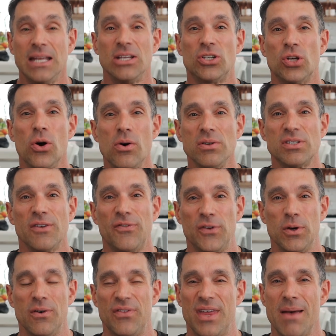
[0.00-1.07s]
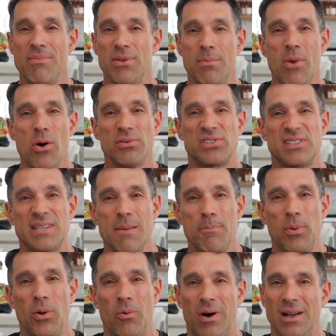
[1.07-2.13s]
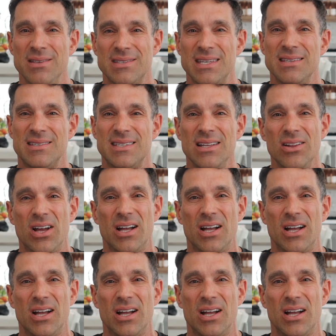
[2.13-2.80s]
and he chose a few of them, the most simple ones, and still